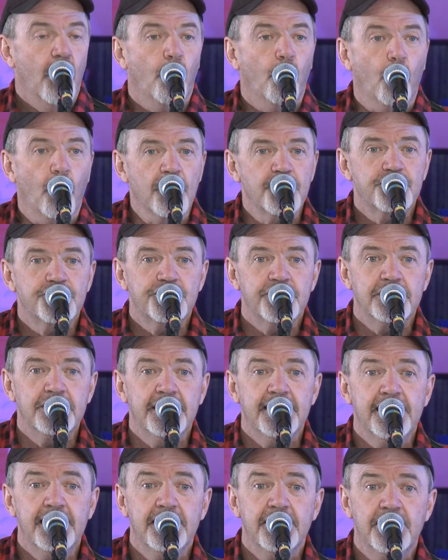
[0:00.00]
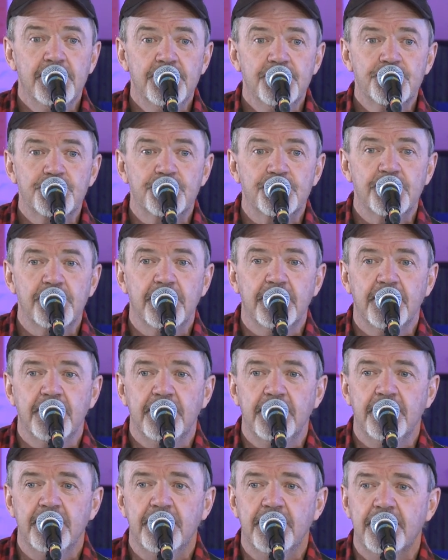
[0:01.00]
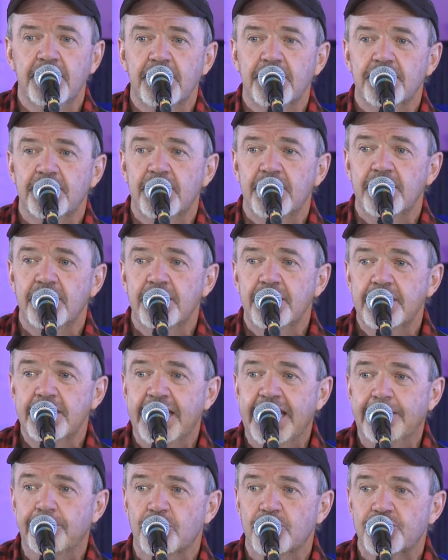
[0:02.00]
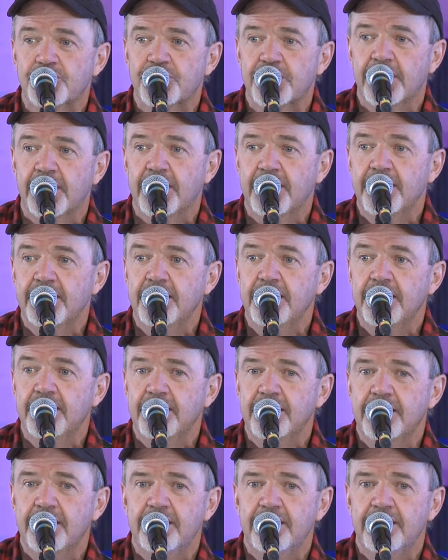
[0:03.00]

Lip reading: What's the latest thing the neighbors say?